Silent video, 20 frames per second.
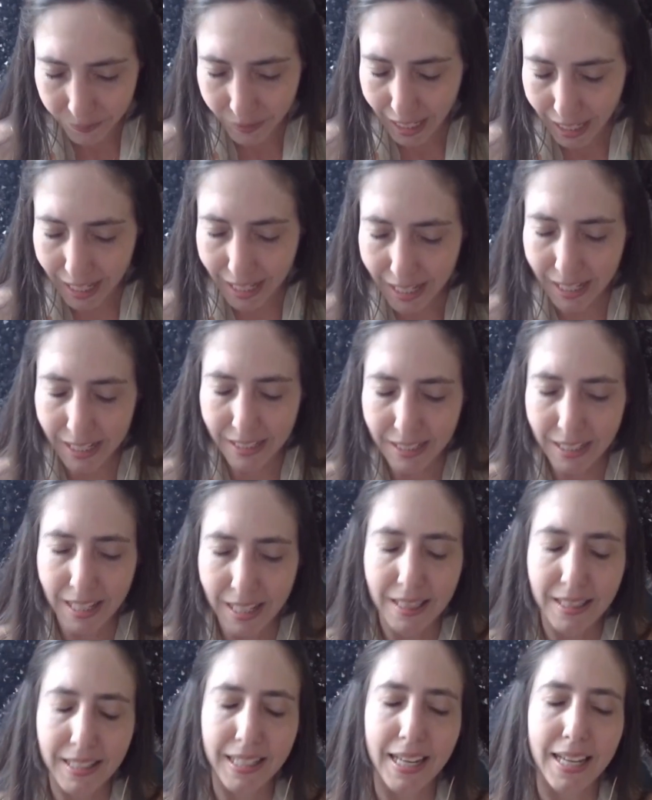And
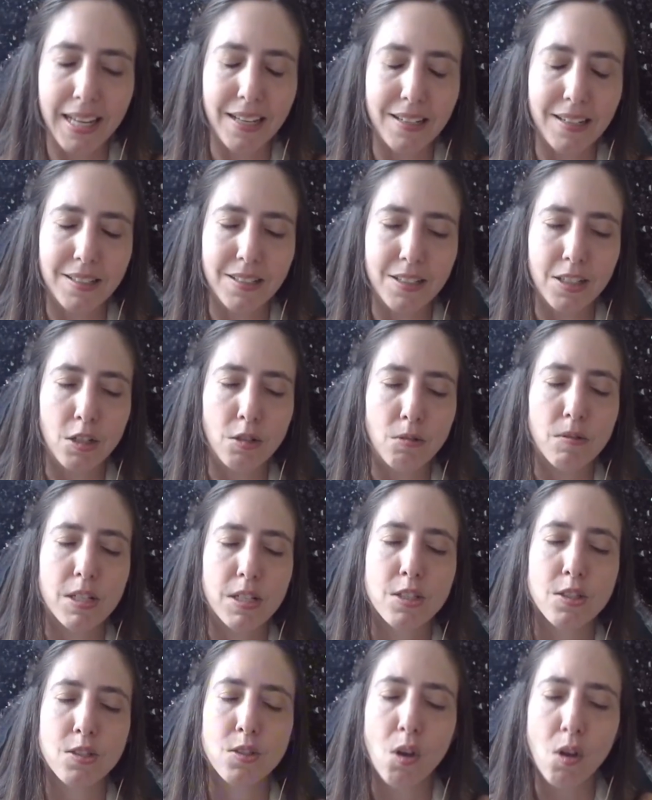the end
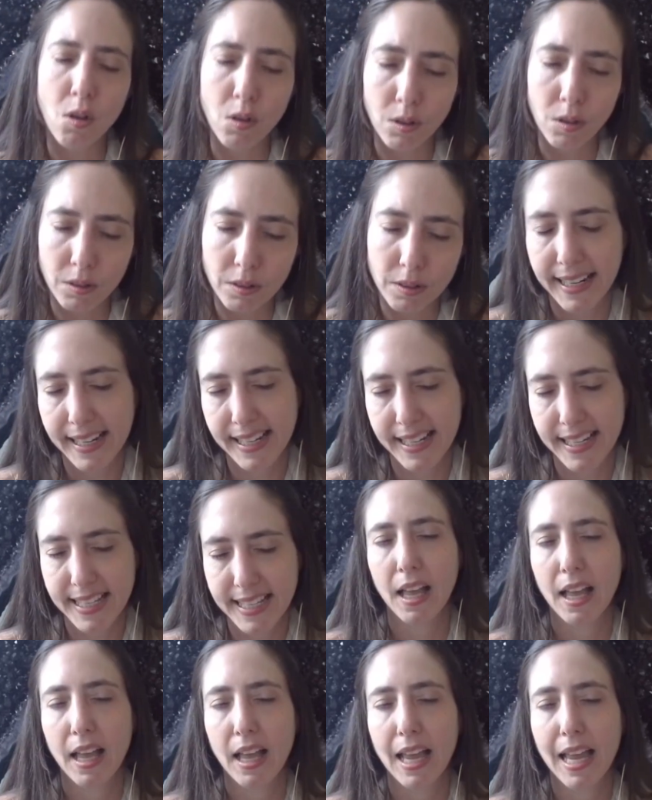result
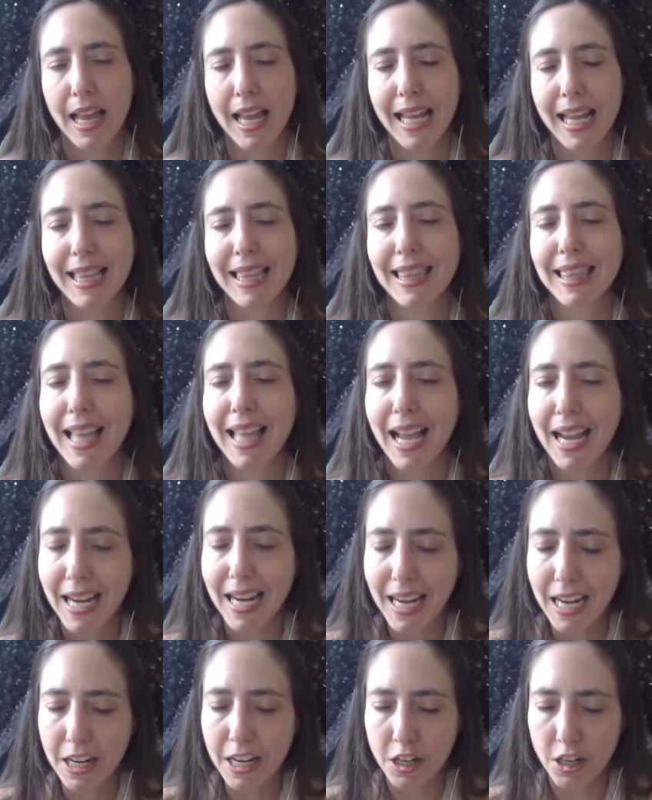is a
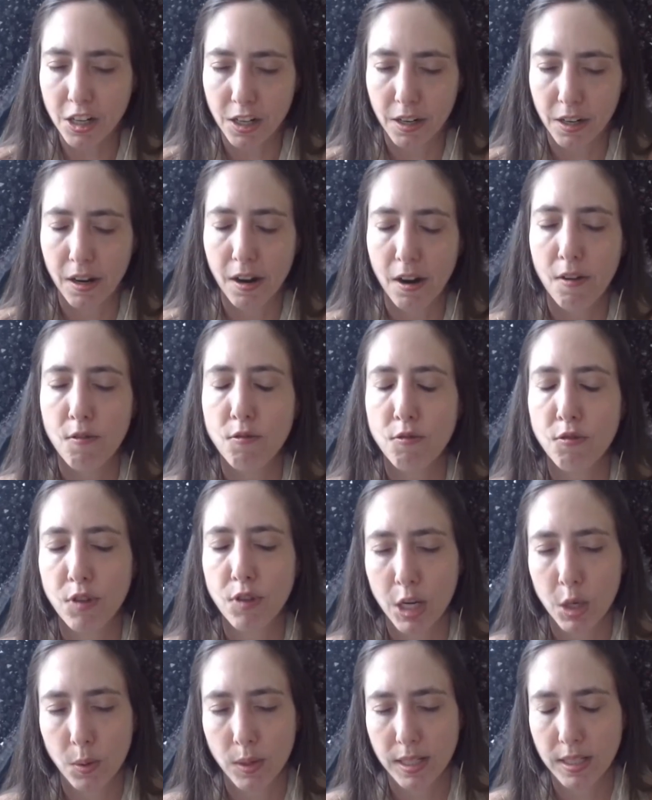lighter
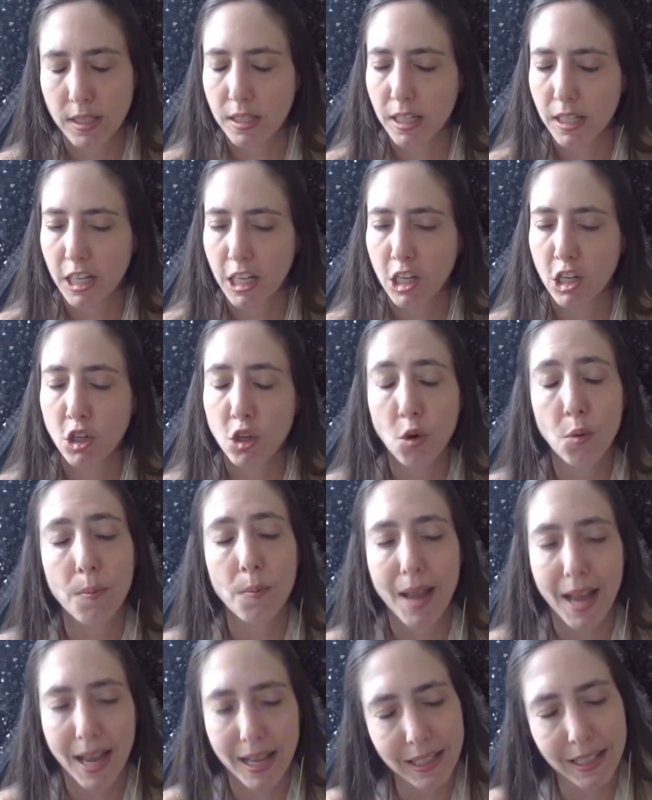frequency
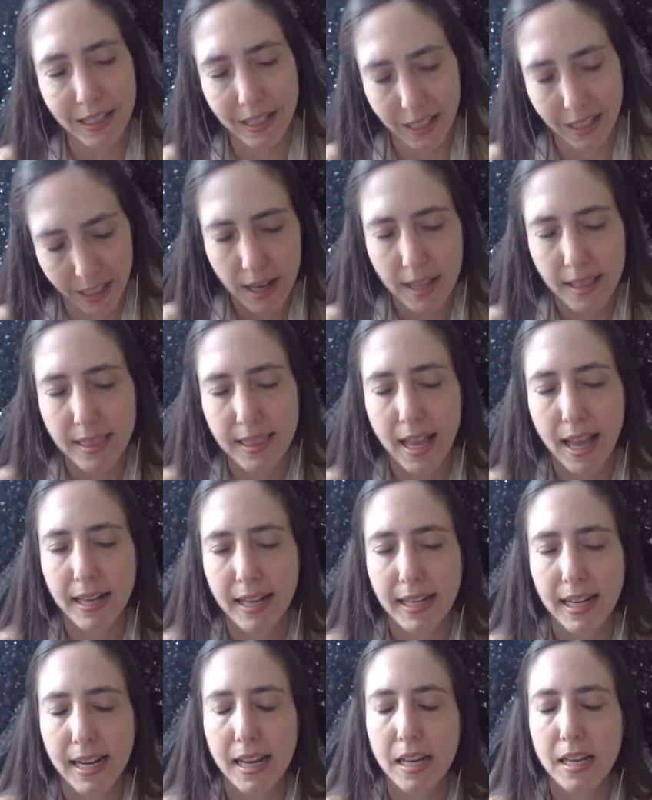humanity that
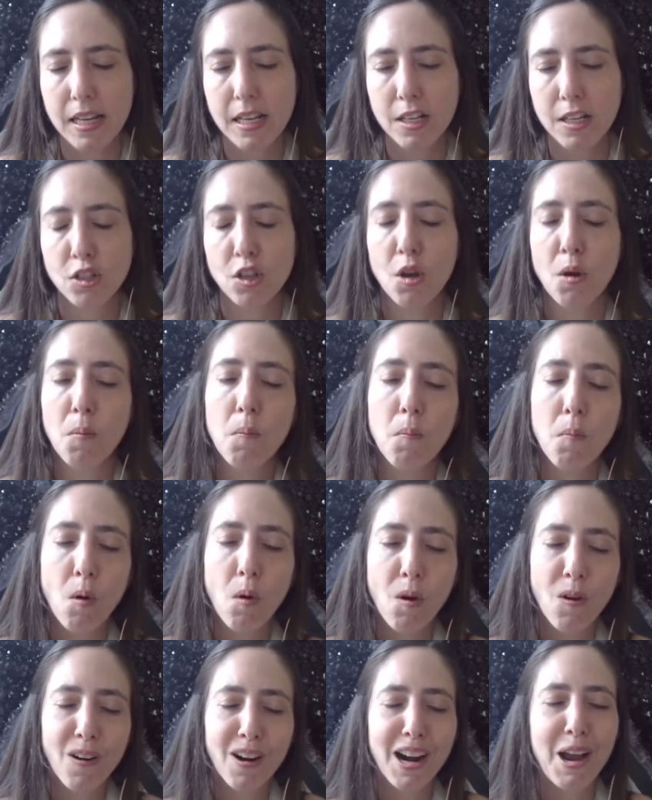is
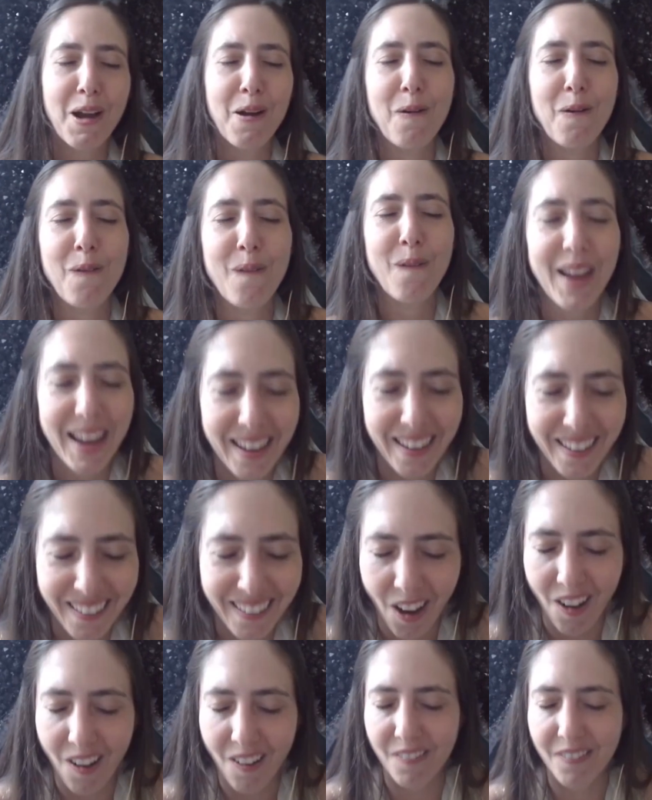more aware
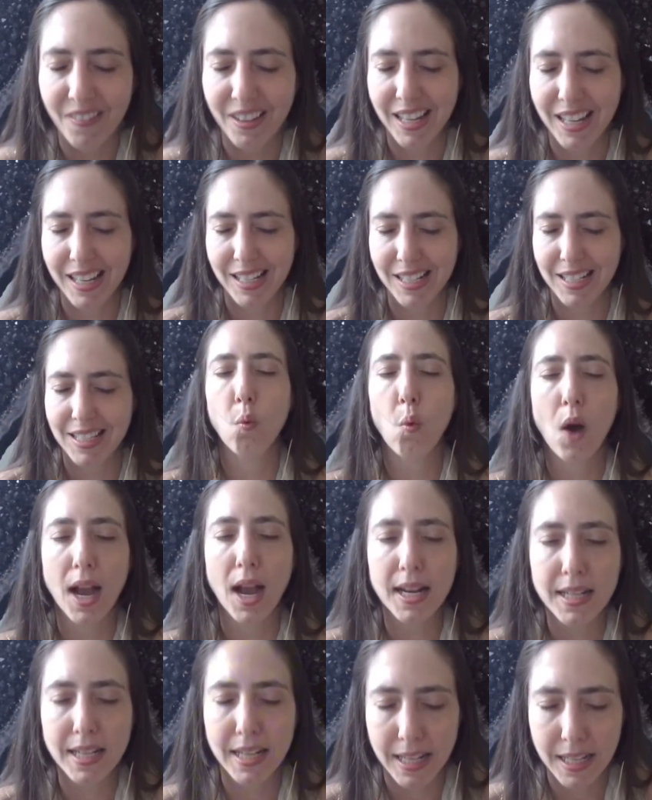of its
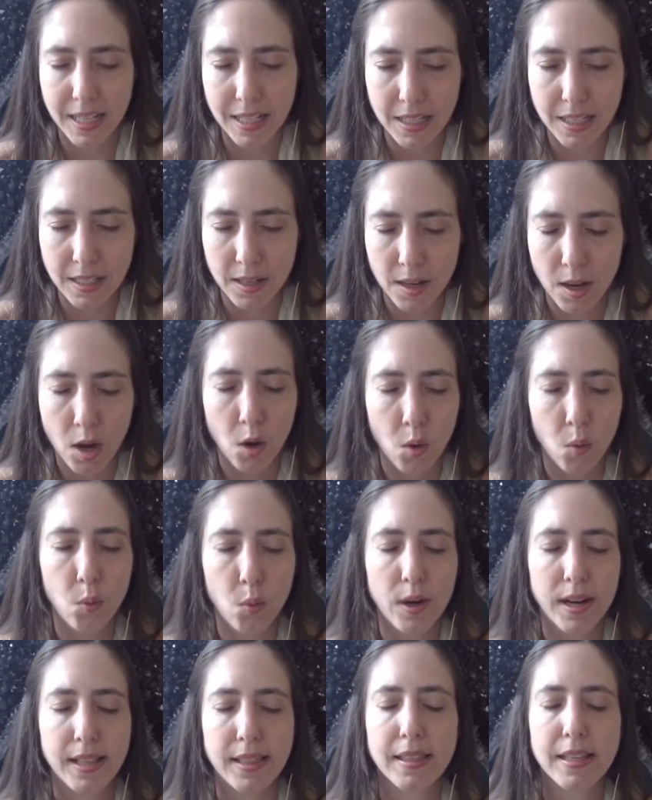oneness
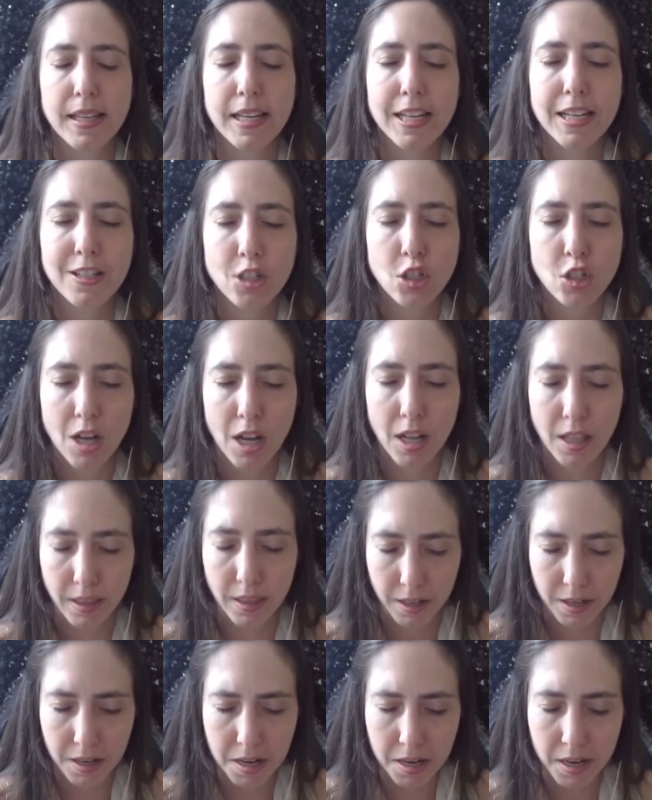with each
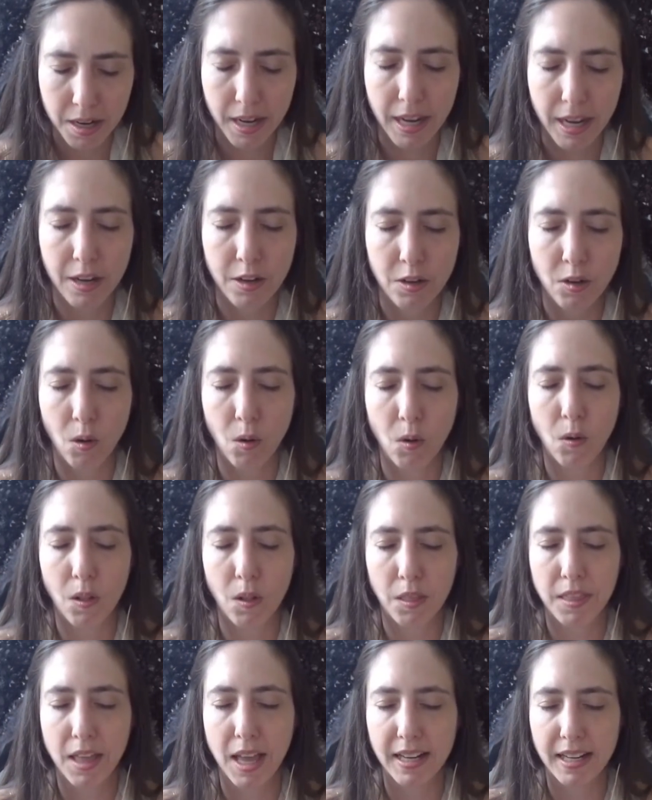other and all
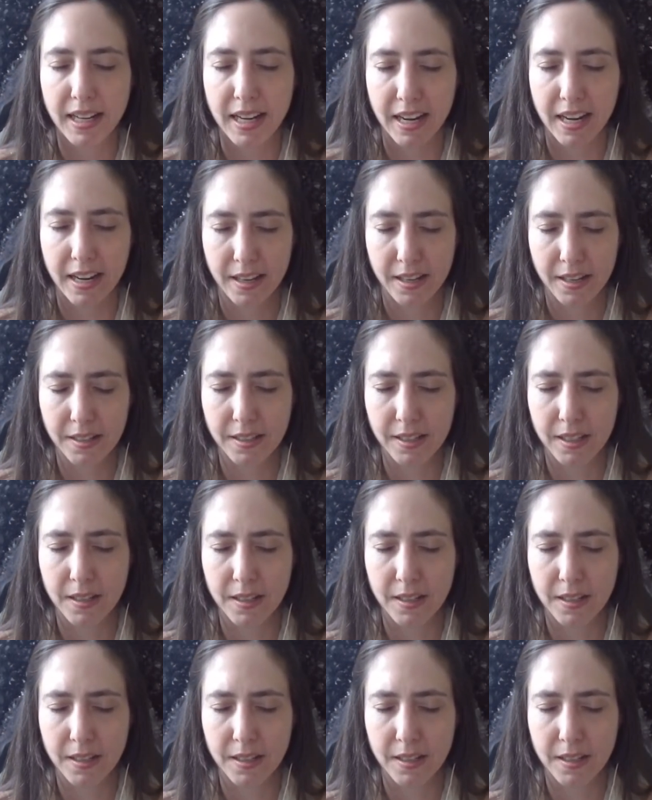that is,